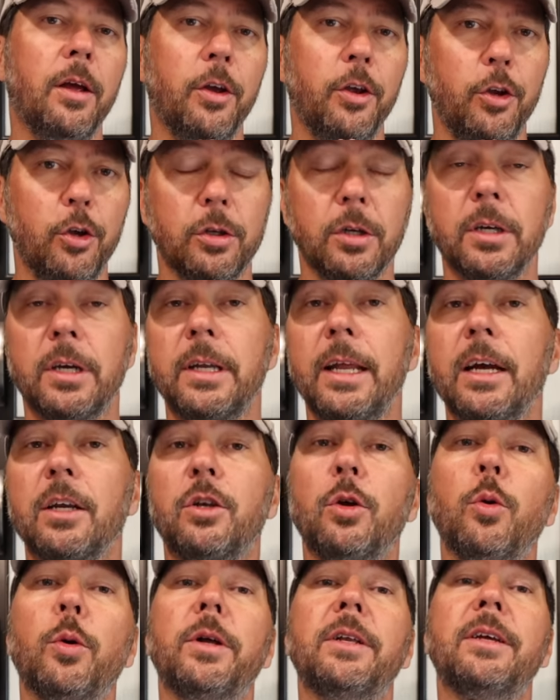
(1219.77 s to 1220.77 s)
You can
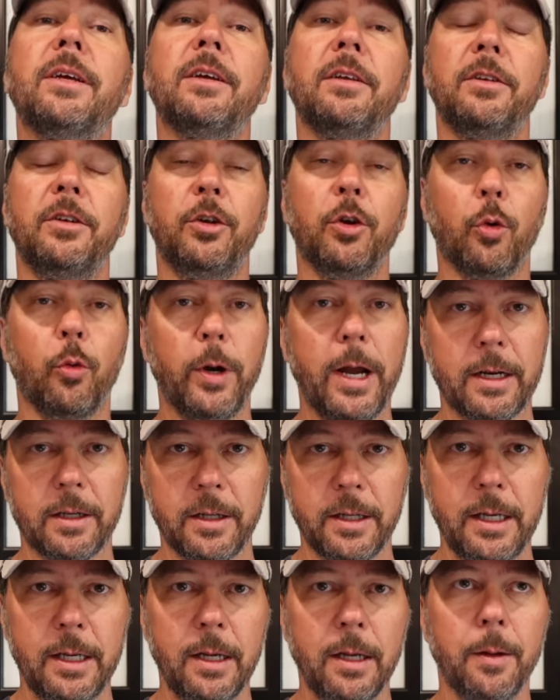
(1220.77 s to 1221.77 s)
connect to it
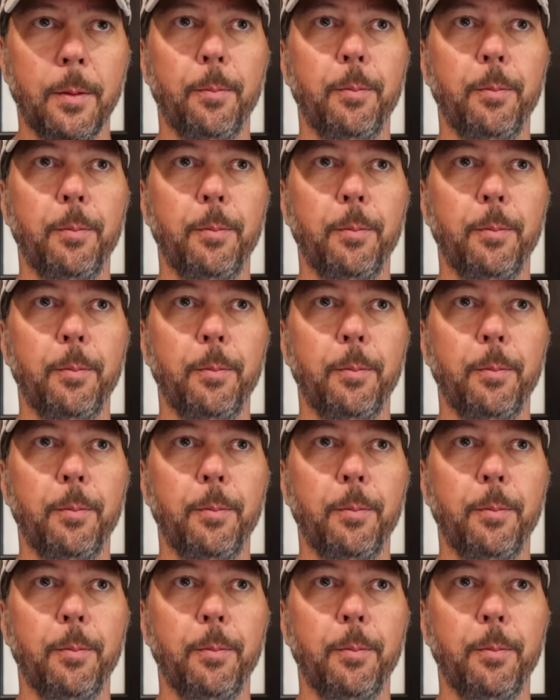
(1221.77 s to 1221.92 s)
directly,